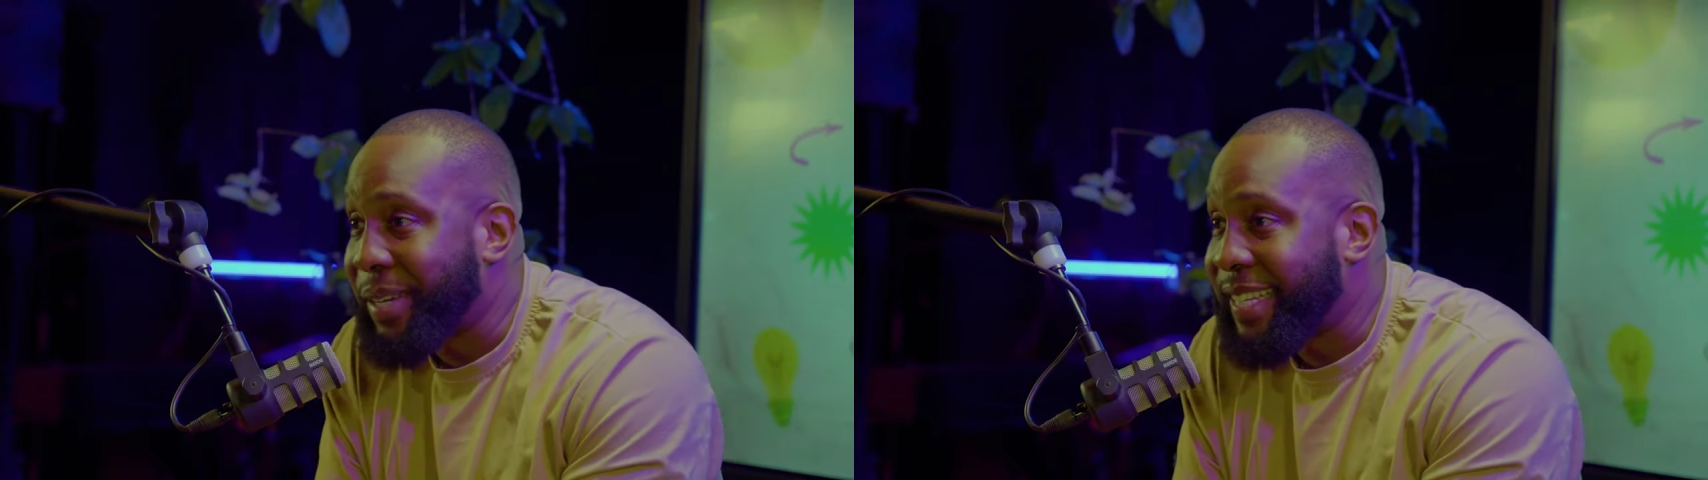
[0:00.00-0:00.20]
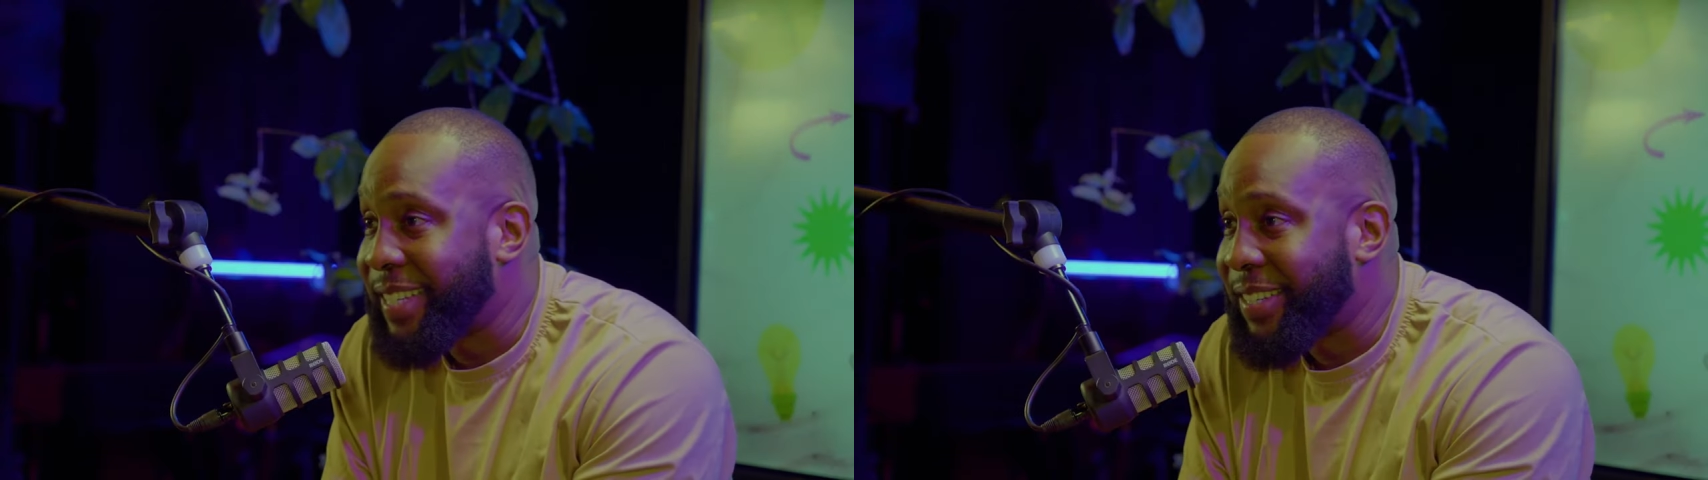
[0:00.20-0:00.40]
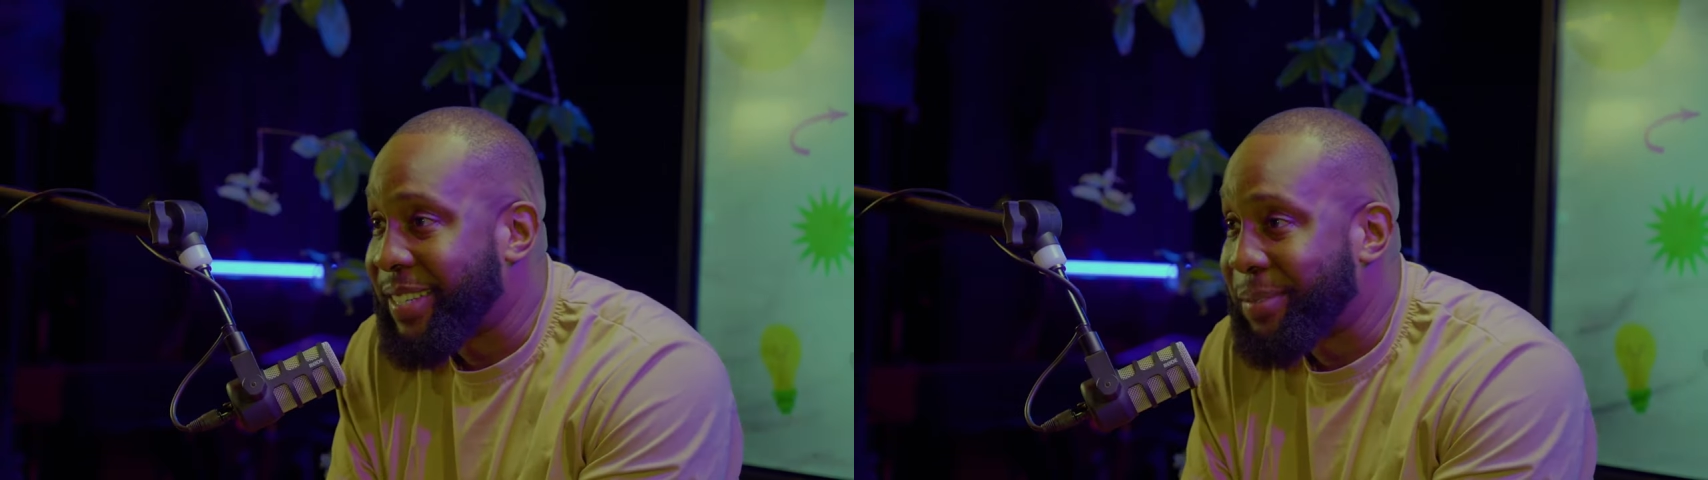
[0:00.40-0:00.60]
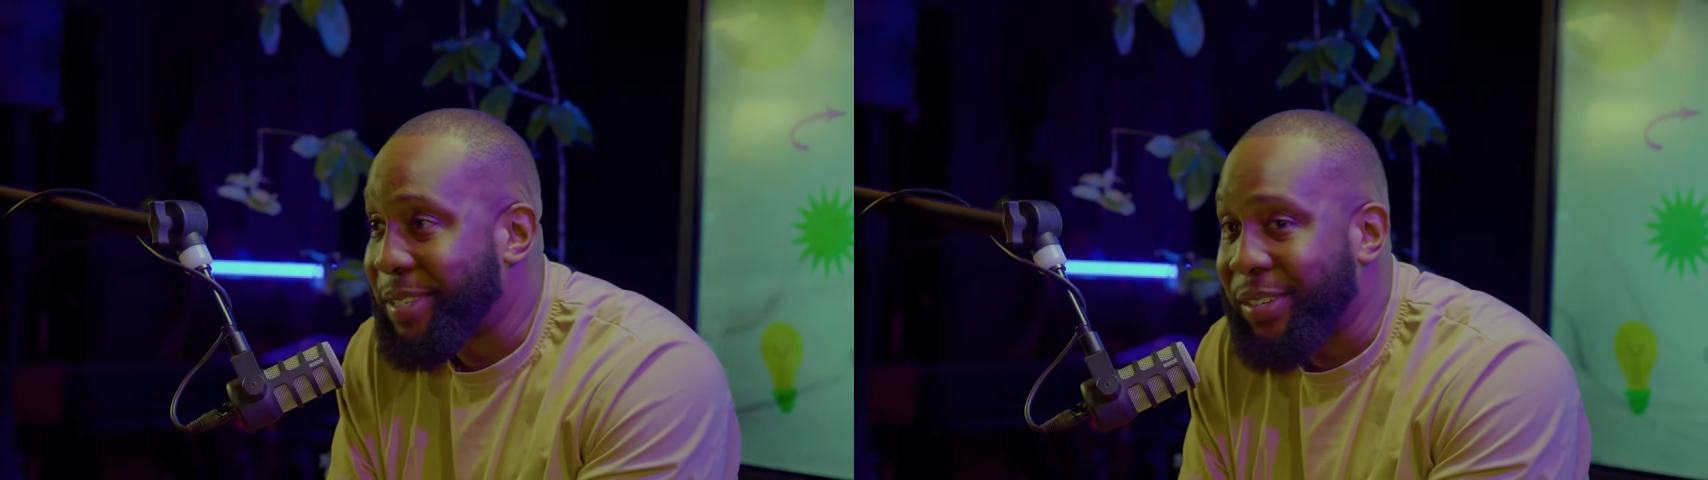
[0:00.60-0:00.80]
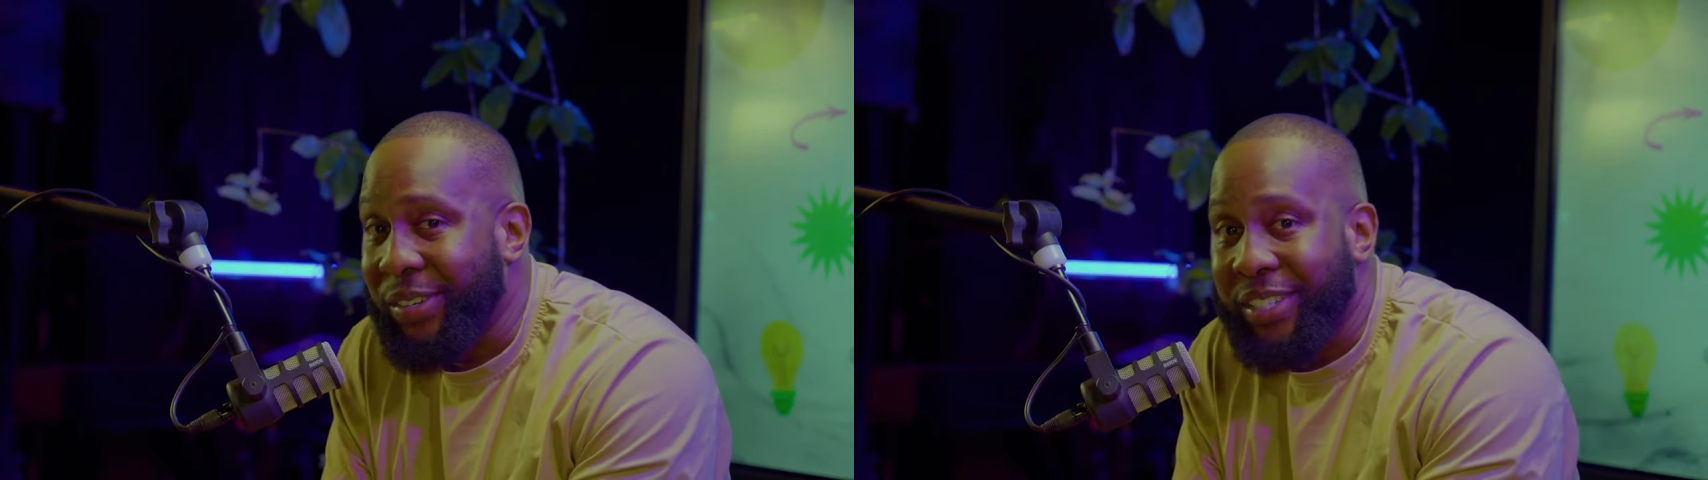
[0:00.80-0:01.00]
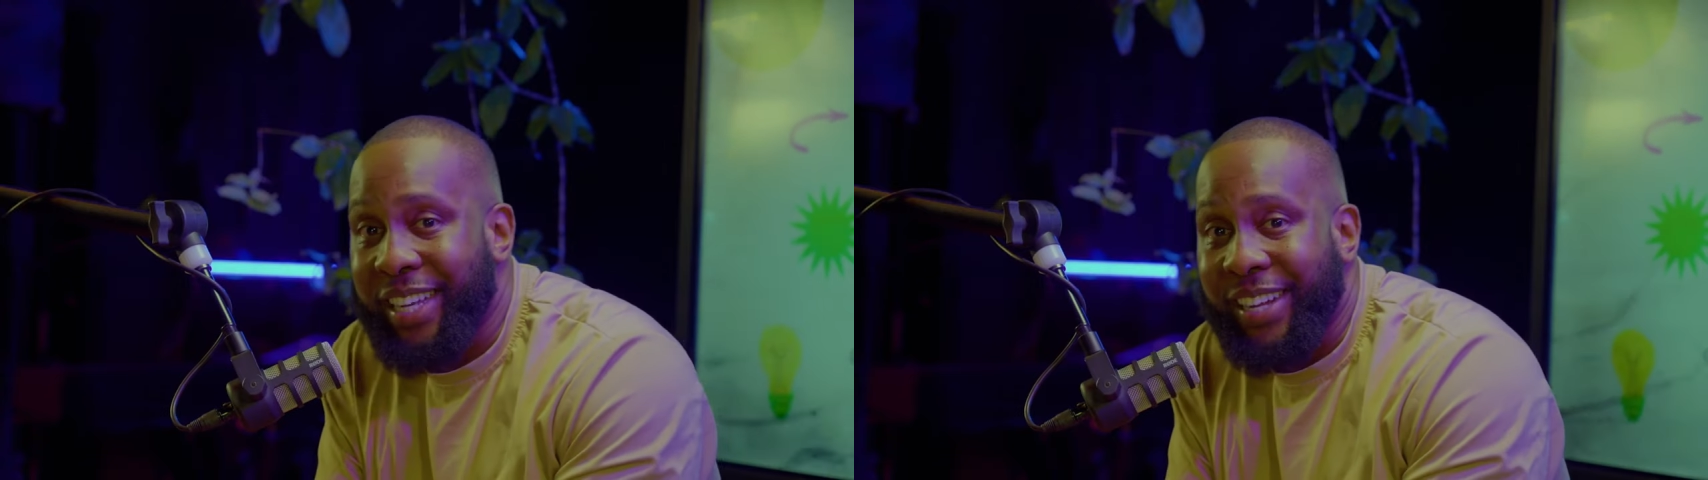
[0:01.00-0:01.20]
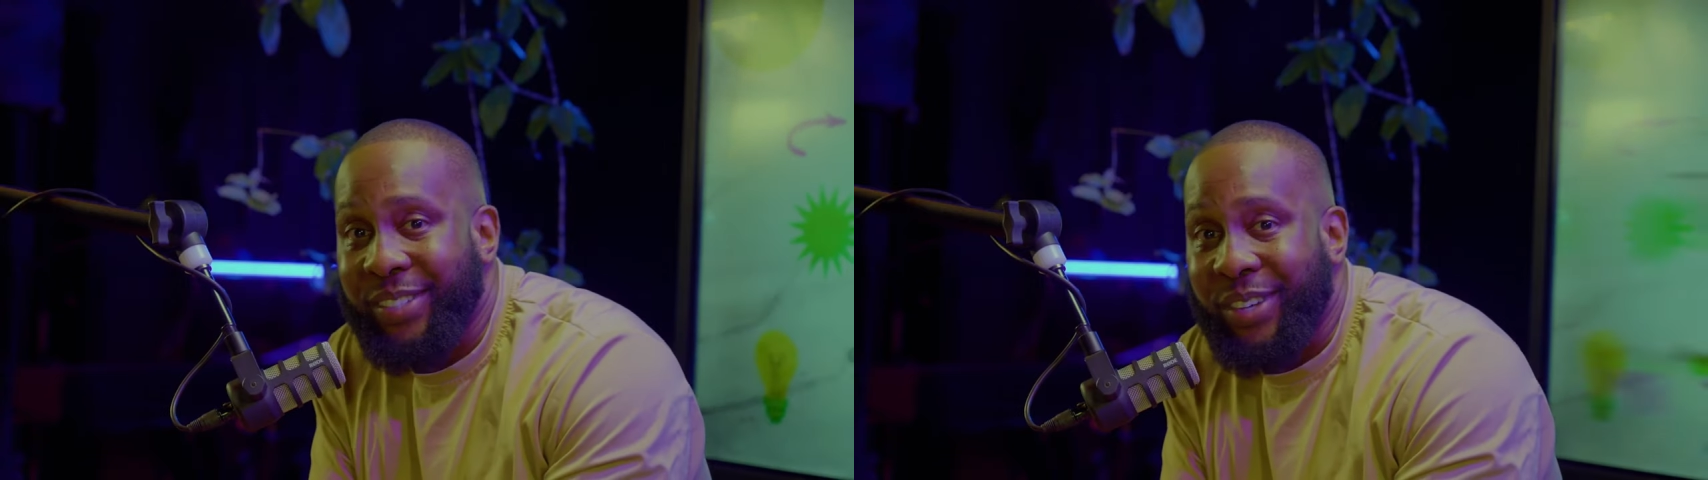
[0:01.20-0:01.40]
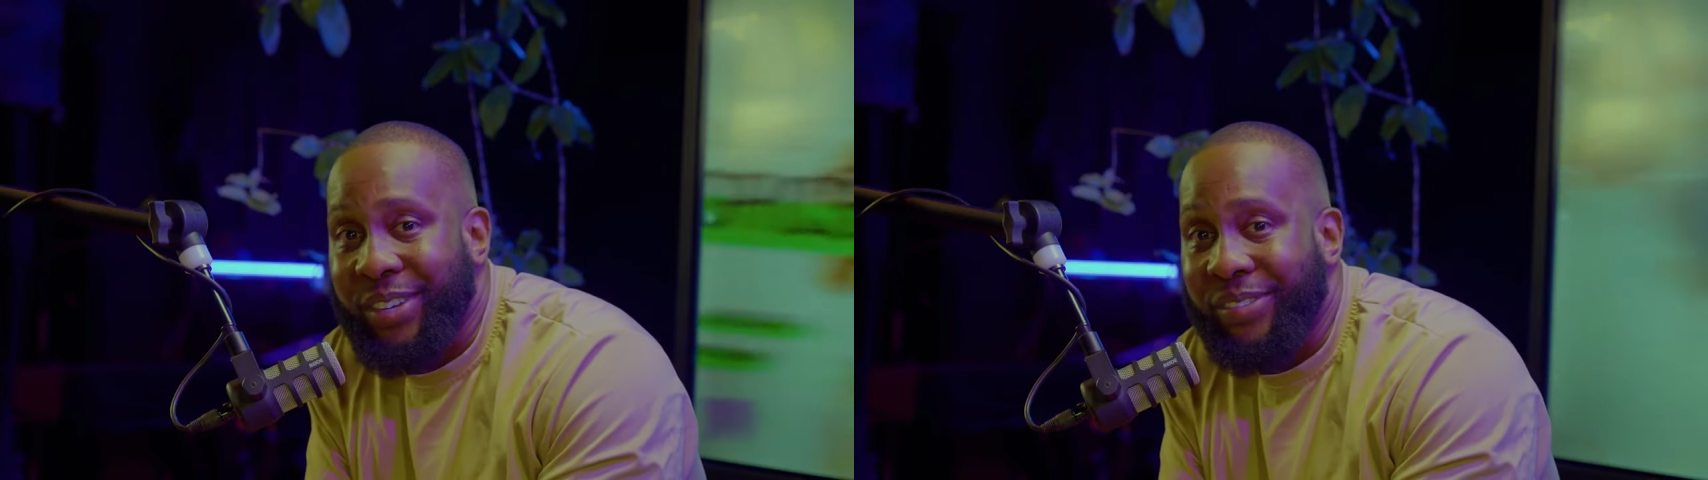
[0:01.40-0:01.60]
that sell Slim Tea or oh, shout out
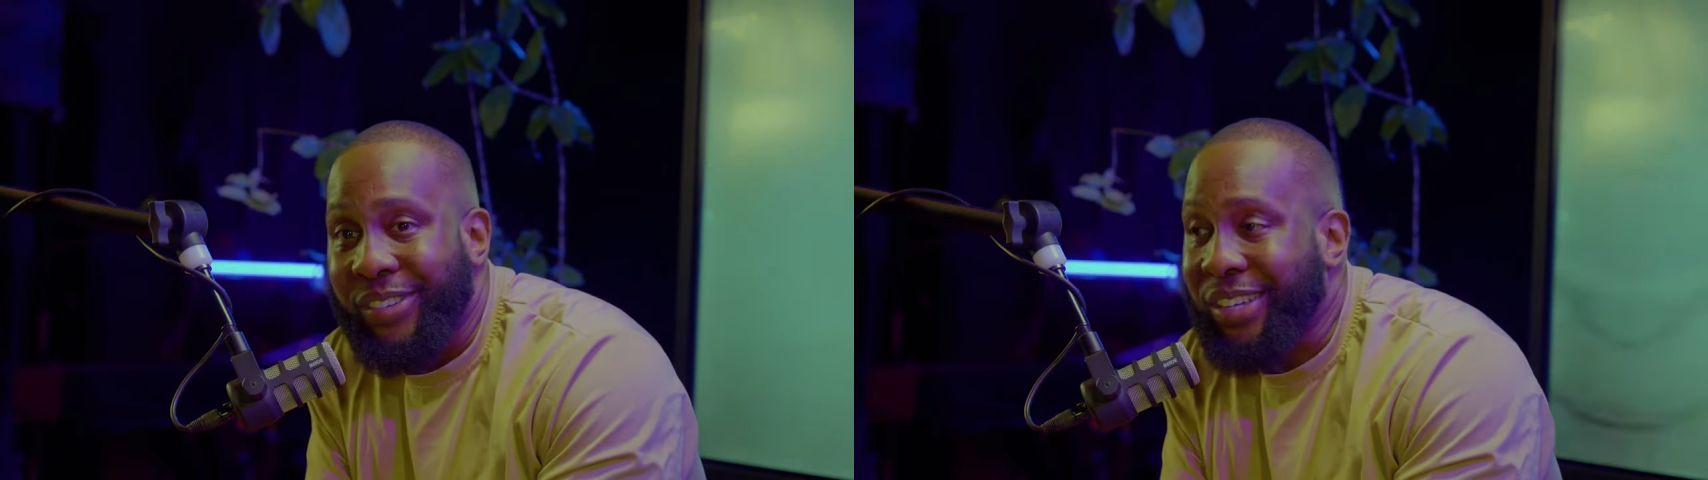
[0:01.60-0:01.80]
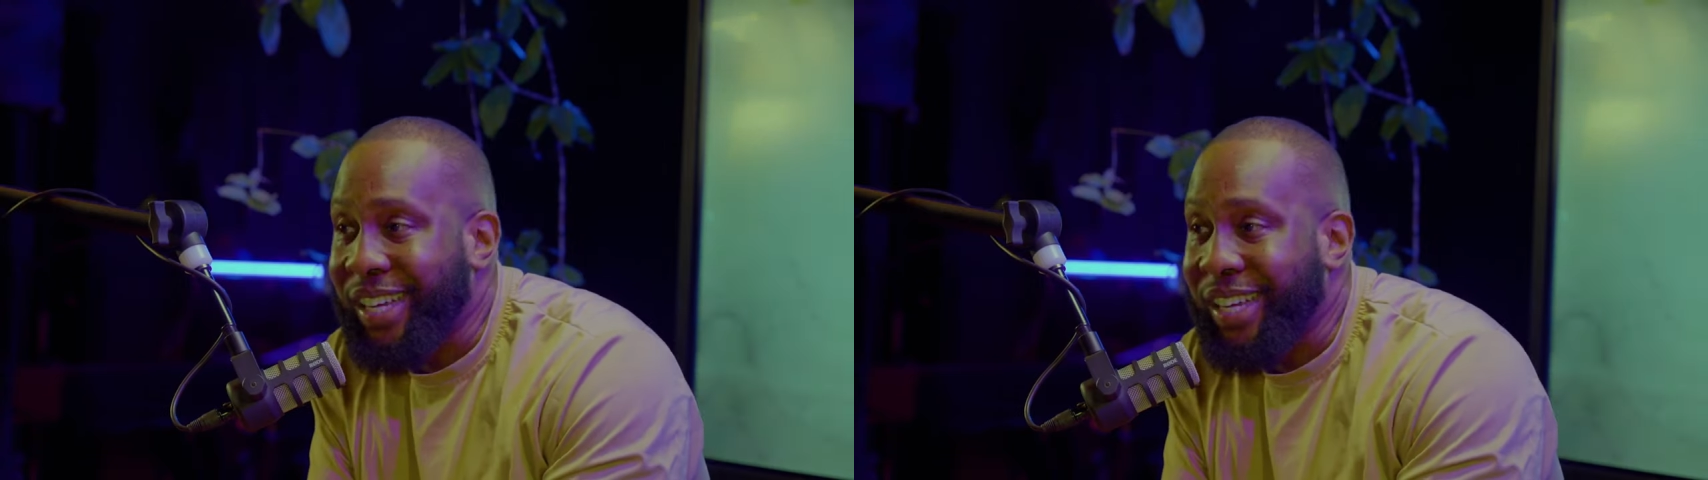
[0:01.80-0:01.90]
to all of you.